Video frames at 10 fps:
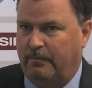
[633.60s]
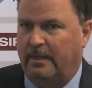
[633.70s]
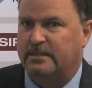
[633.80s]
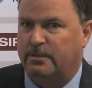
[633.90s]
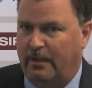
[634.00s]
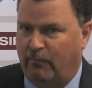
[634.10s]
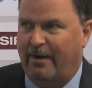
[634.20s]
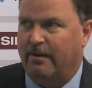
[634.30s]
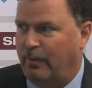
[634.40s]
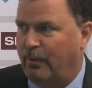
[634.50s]
it's
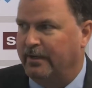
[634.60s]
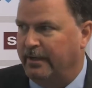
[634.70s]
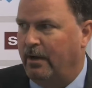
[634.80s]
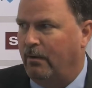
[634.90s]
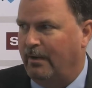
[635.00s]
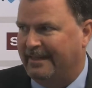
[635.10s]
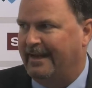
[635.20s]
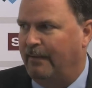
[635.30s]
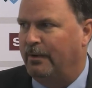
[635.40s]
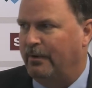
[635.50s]
very important to know what that
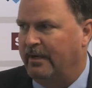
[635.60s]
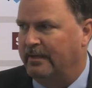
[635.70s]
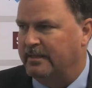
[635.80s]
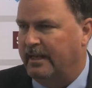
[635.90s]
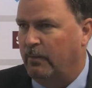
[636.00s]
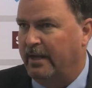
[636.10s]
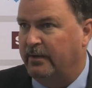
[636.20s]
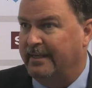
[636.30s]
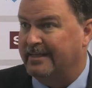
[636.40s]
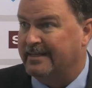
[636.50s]
number is and
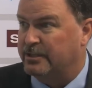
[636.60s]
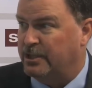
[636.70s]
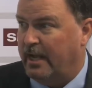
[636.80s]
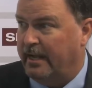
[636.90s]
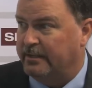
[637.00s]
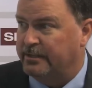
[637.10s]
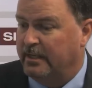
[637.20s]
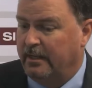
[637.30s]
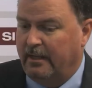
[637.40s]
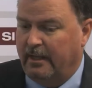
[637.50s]
whether it has changed.
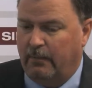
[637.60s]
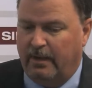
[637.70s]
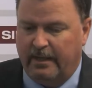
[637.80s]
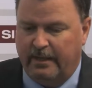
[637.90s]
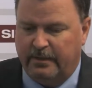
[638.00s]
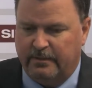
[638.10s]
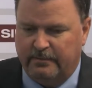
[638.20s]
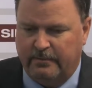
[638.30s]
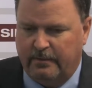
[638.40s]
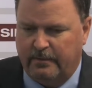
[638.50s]
And one of the other
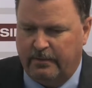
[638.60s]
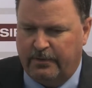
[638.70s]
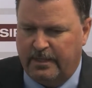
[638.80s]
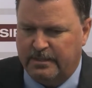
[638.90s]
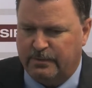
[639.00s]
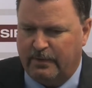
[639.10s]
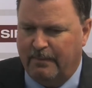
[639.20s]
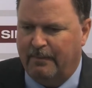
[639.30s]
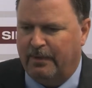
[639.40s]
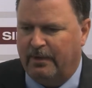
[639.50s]
things to
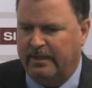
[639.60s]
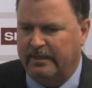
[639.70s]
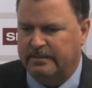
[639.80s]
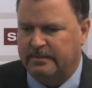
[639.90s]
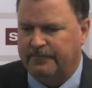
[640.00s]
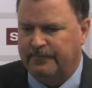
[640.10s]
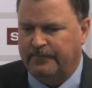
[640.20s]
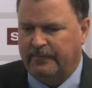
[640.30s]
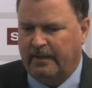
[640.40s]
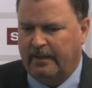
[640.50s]
remember is
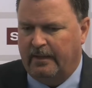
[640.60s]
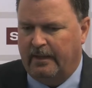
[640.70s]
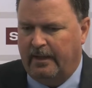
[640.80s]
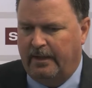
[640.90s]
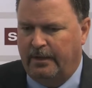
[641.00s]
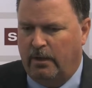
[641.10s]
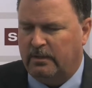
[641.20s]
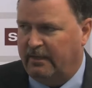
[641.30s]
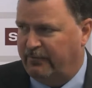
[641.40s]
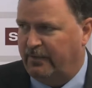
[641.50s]
no
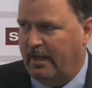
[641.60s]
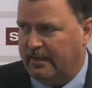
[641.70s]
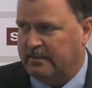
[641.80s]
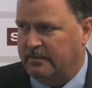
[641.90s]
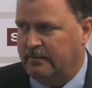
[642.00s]
clean flux.